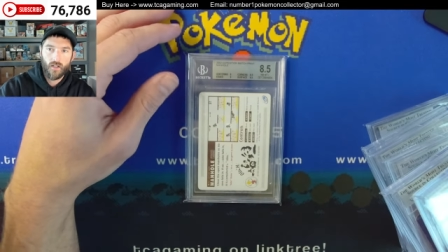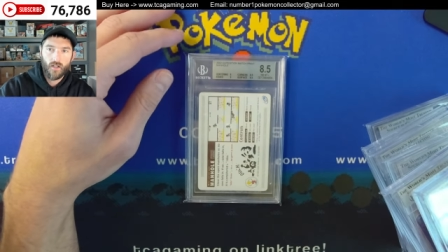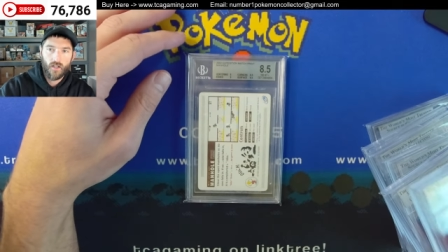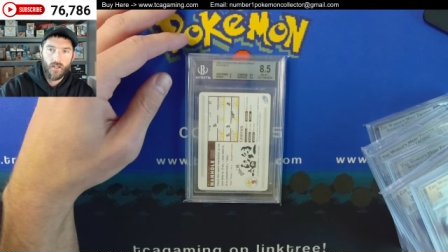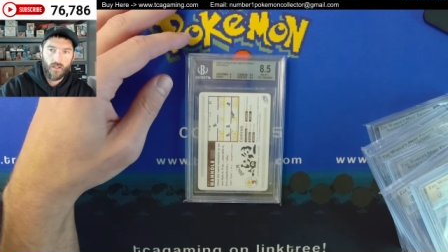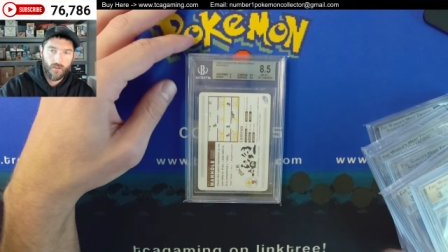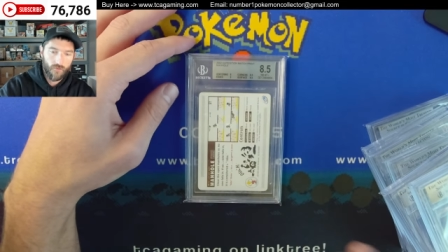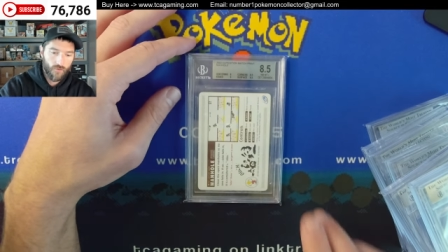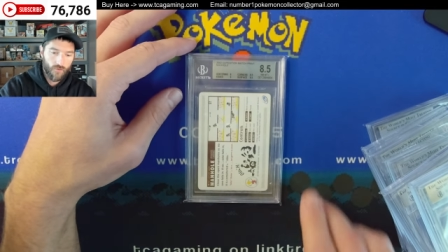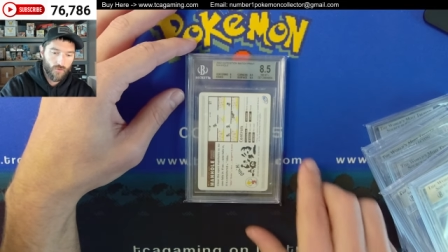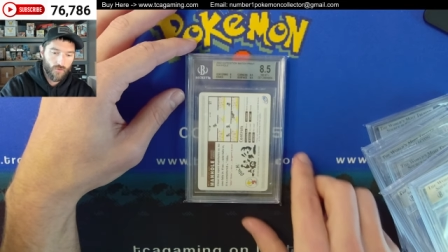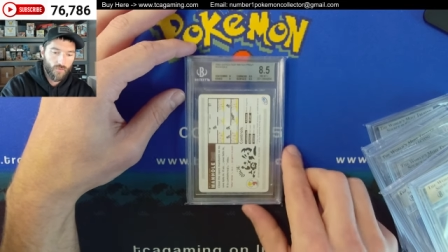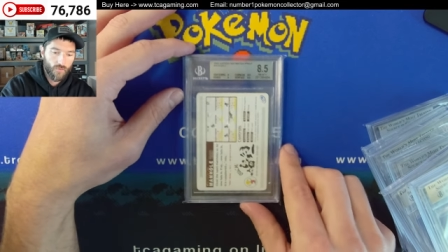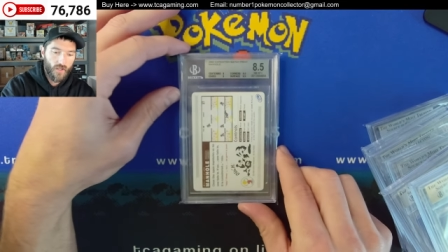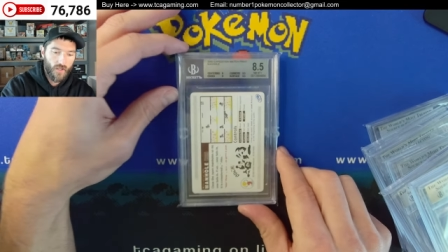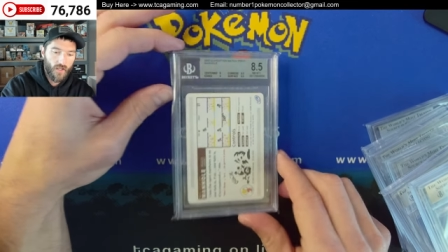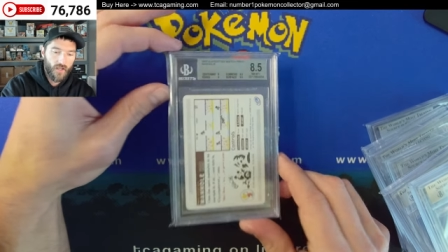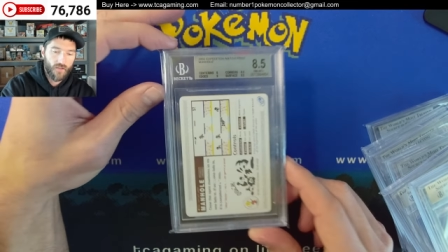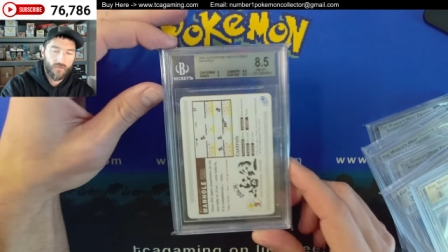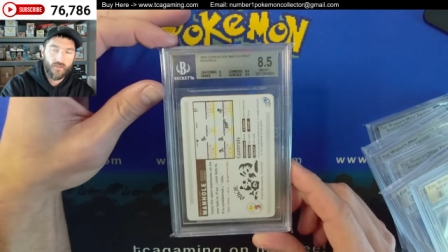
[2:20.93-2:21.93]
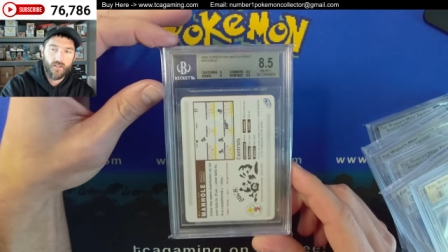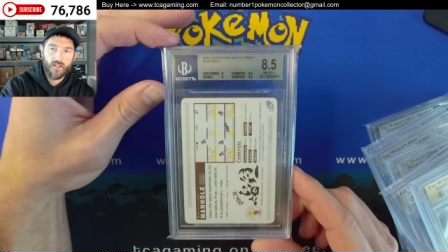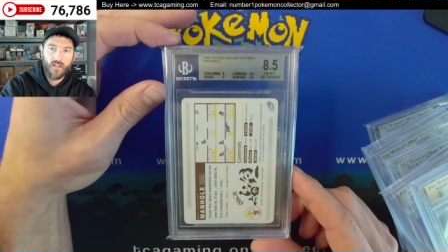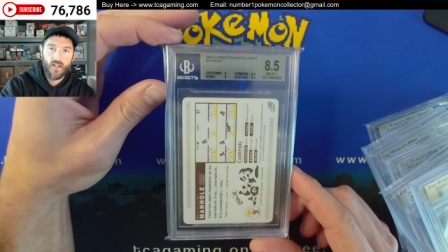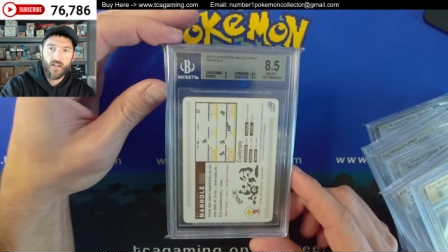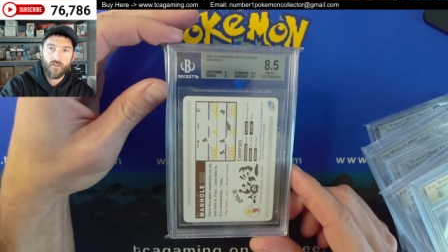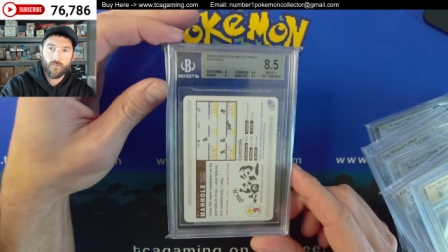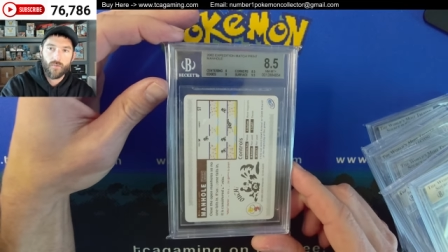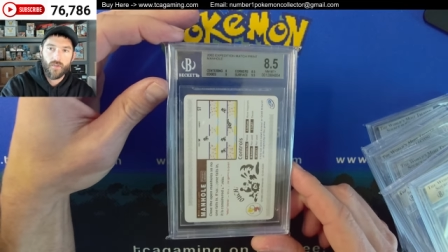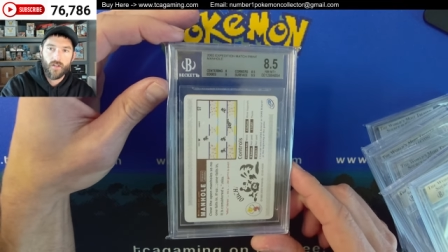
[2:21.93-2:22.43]
And of course we have the
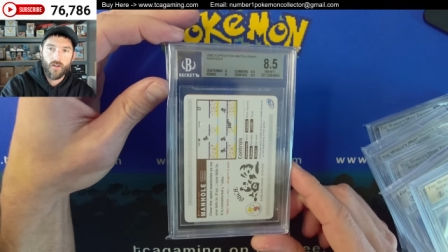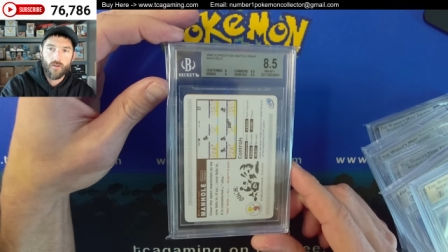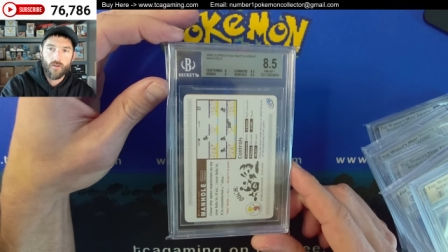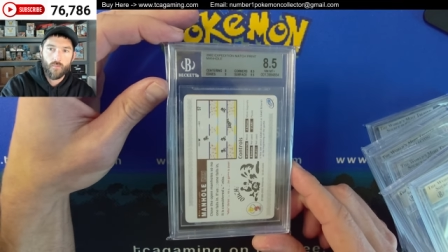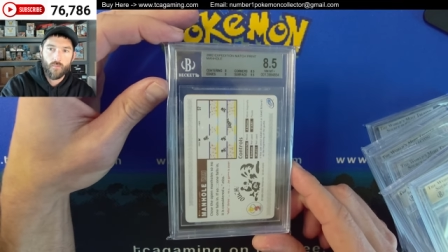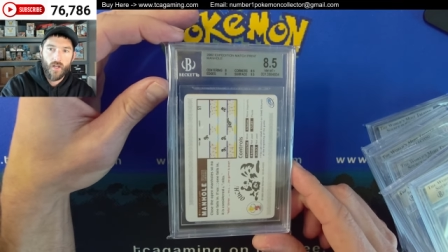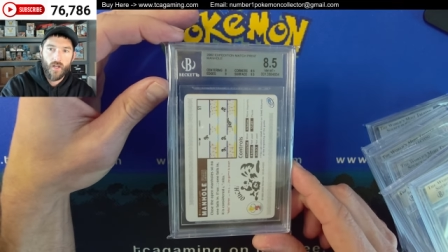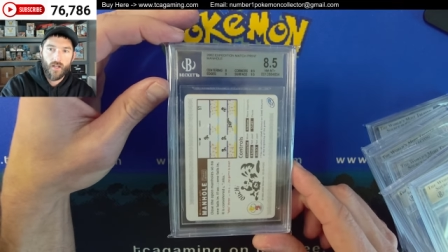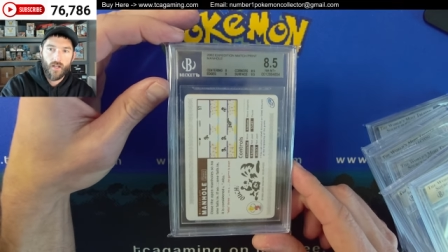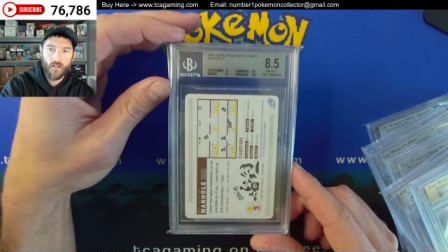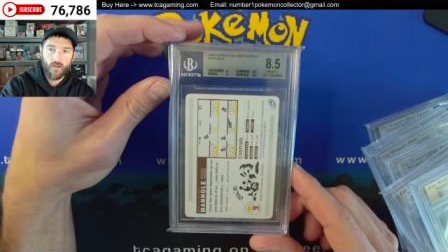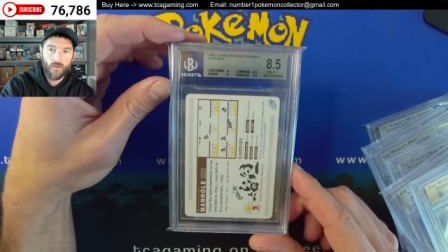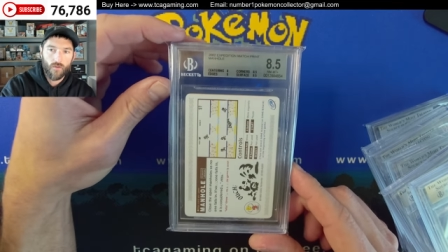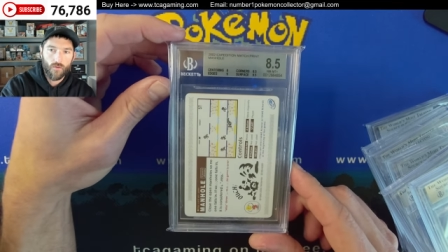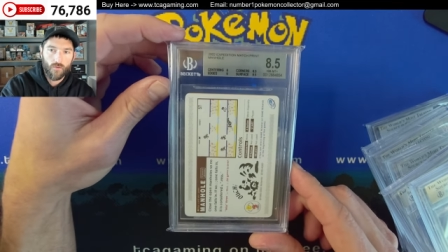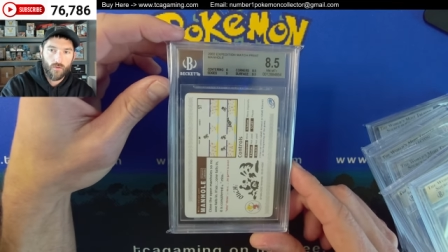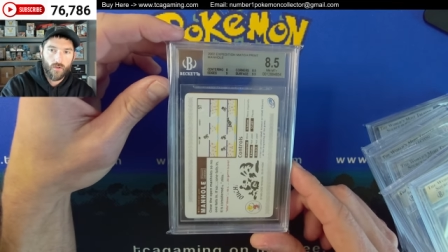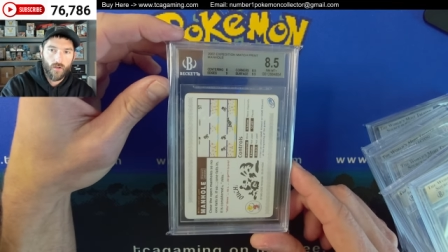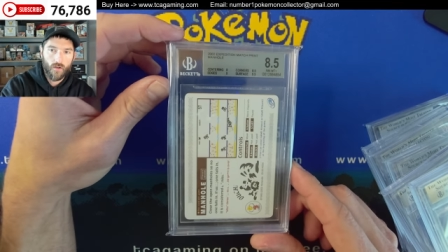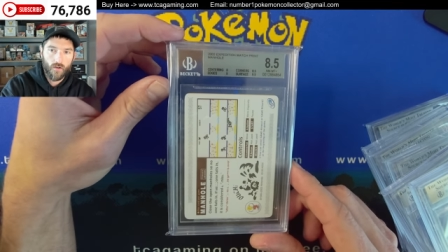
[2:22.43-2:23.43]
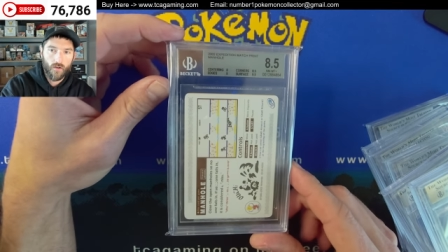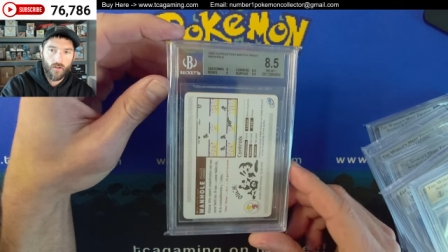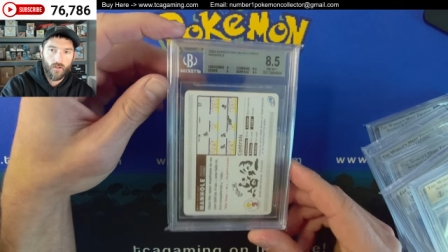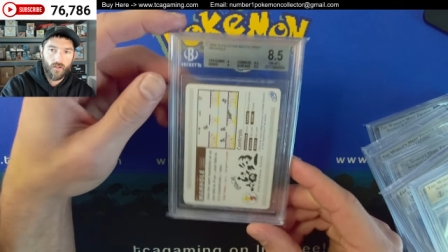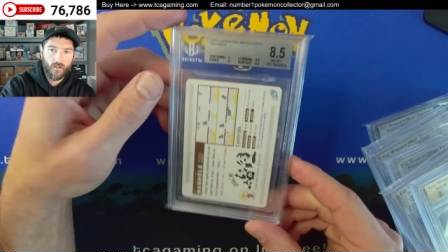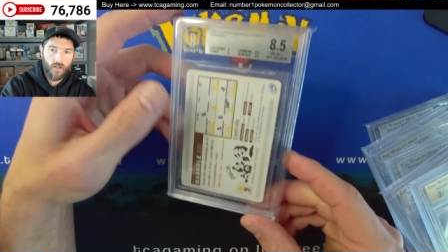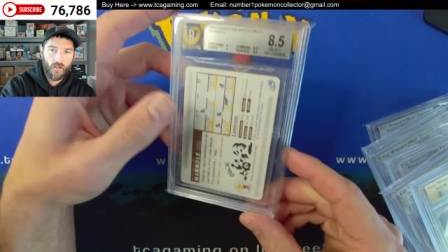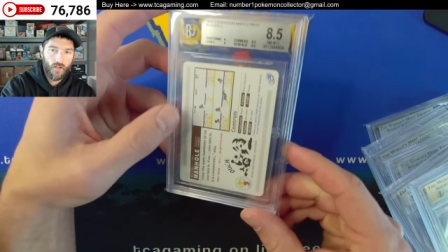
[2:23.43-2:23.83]
FPO Manhole card,